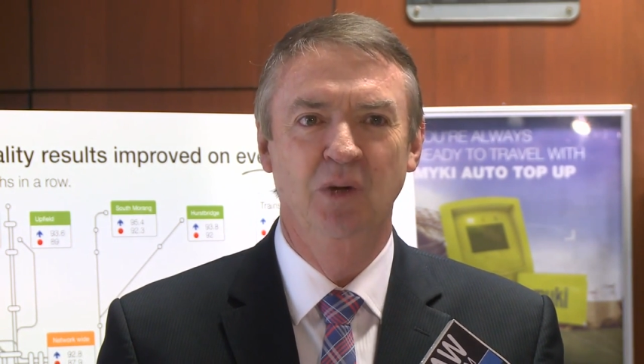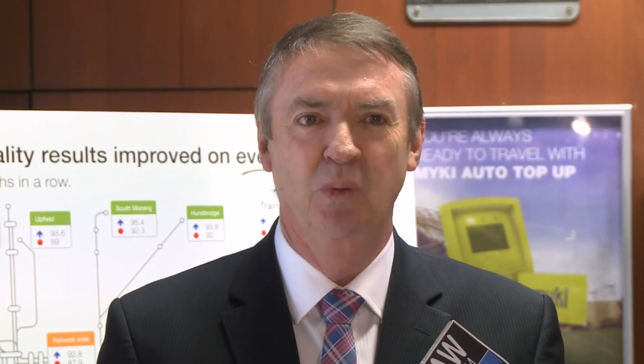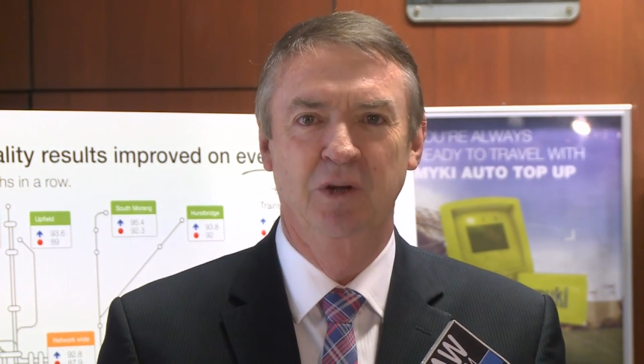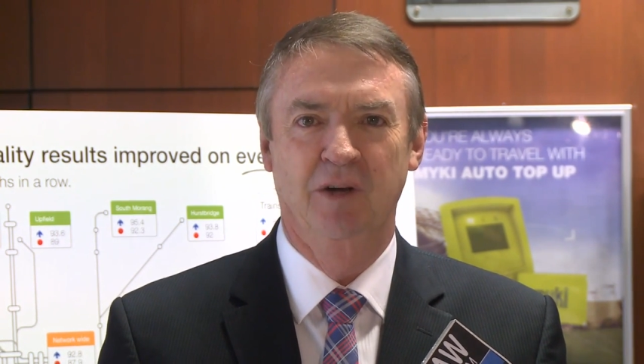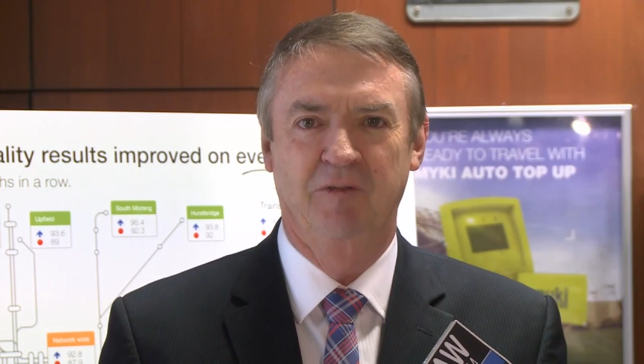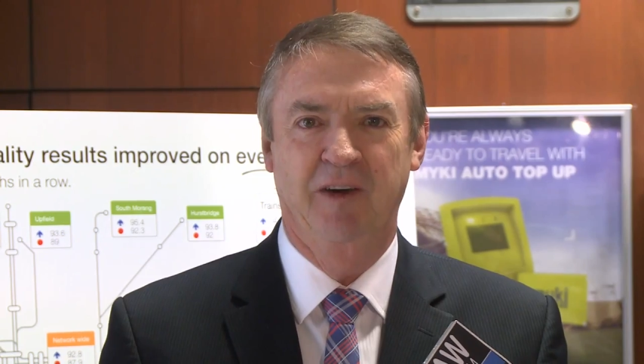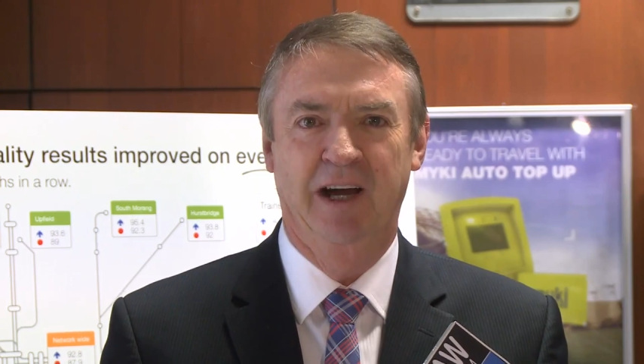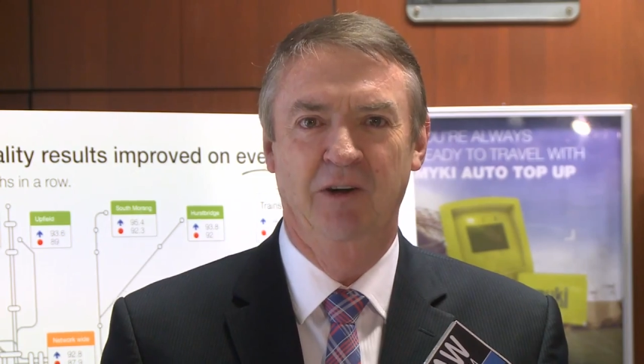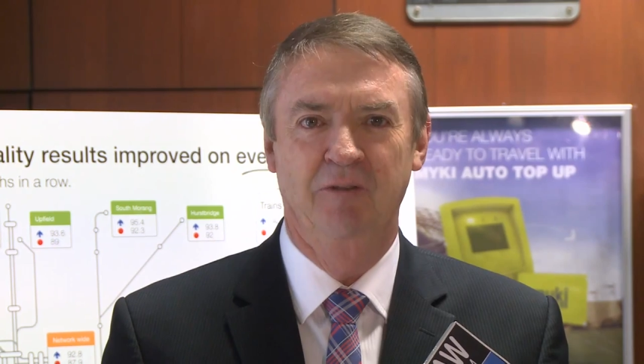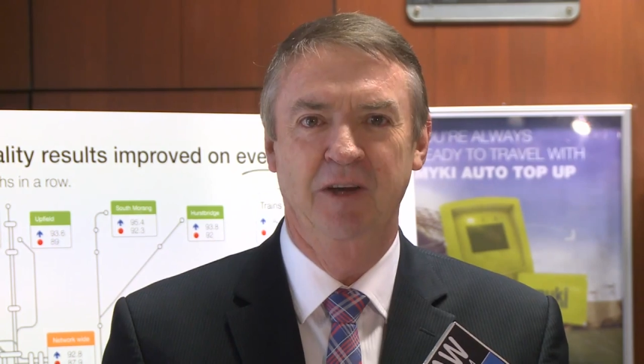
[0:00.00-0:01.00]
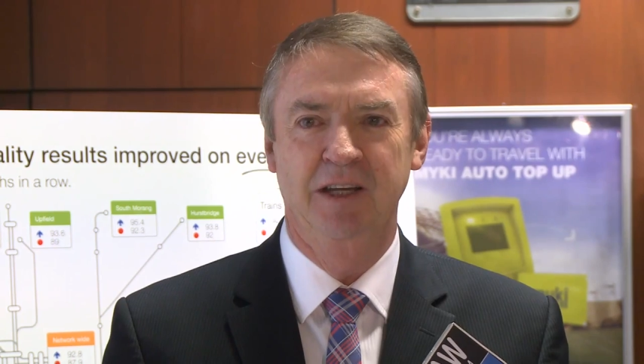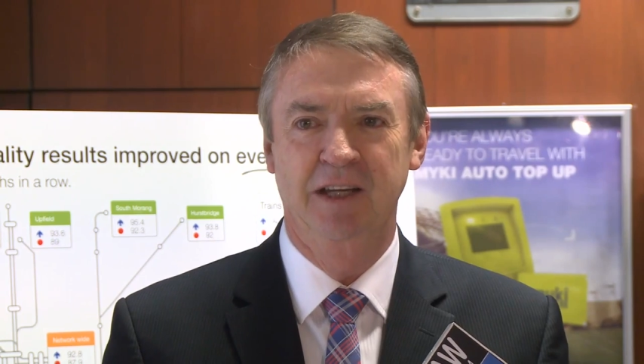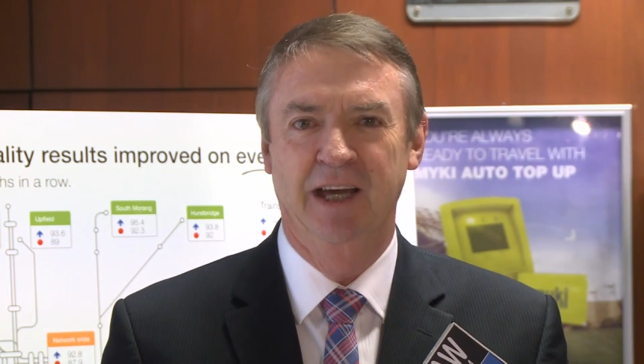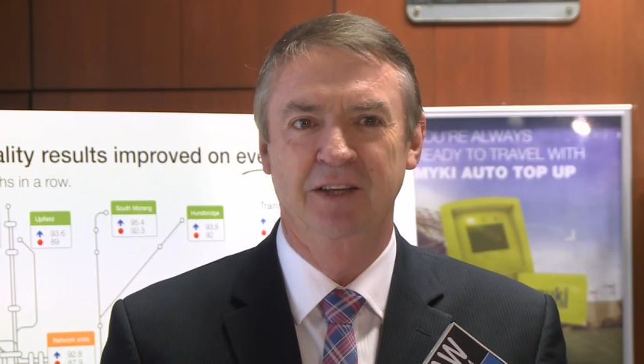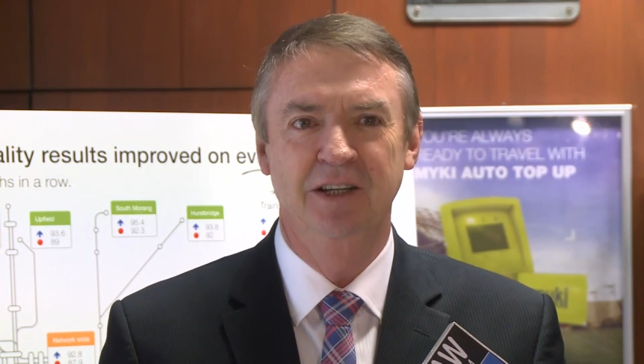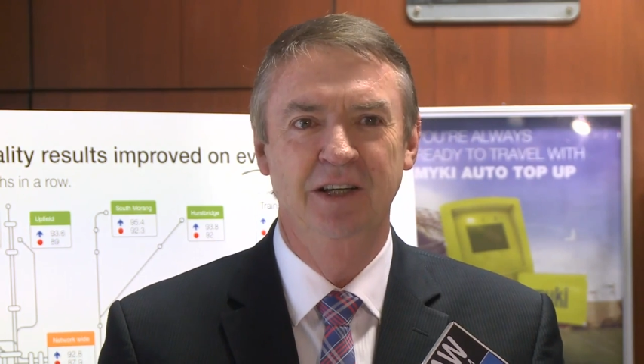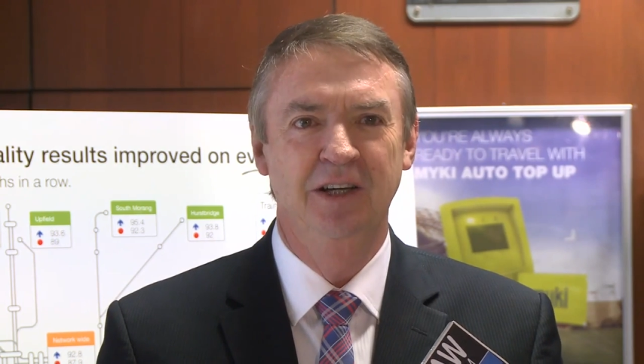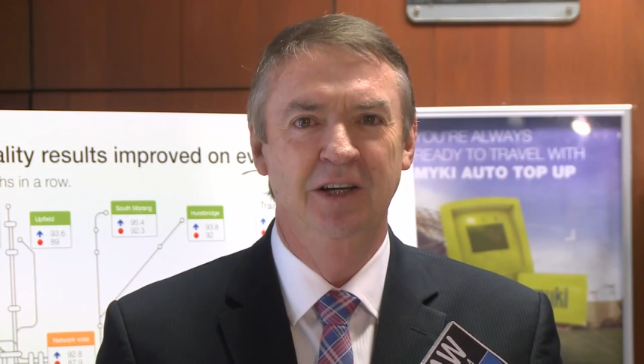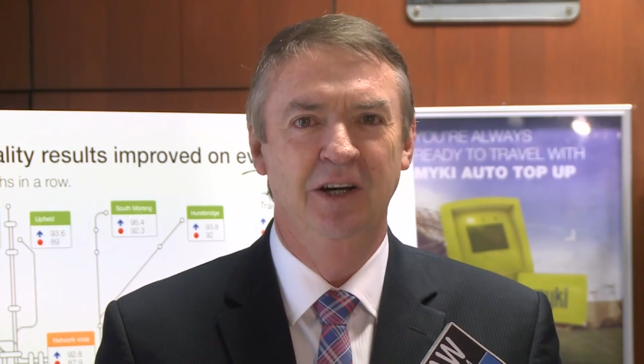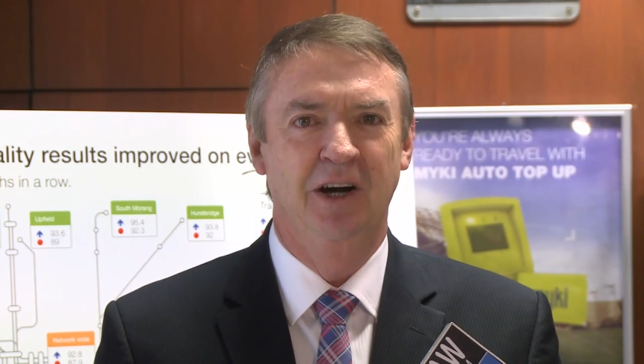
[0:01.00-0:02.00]
we're not far off hitting that
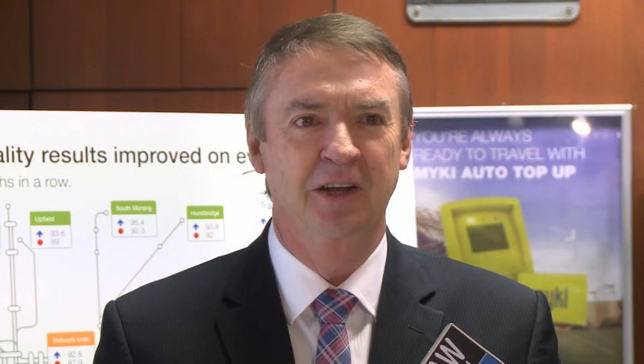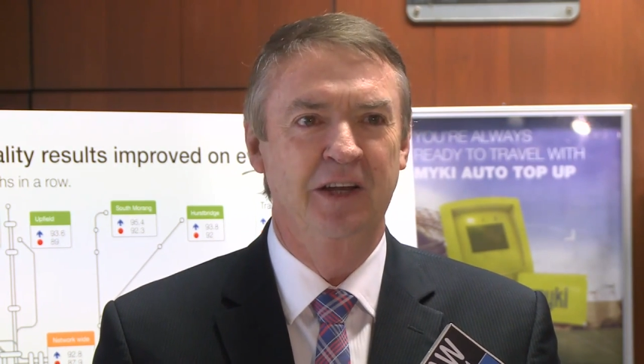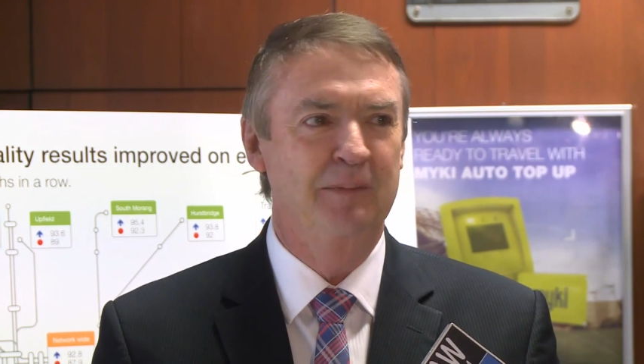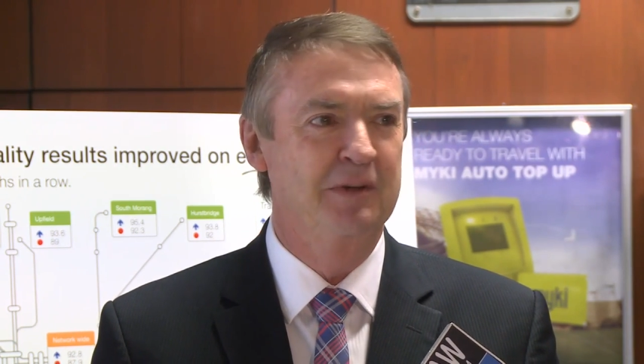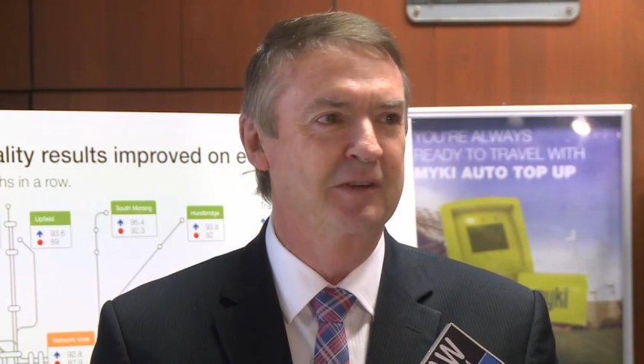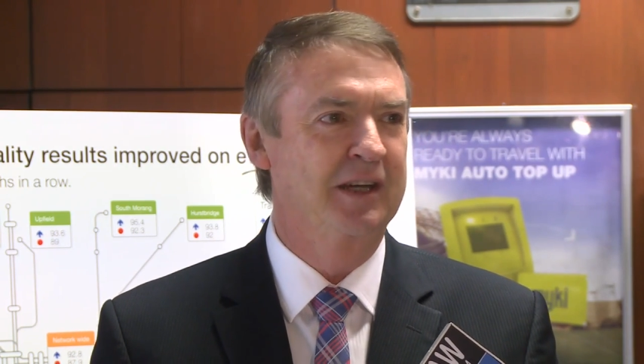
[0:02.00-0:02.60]
on a number of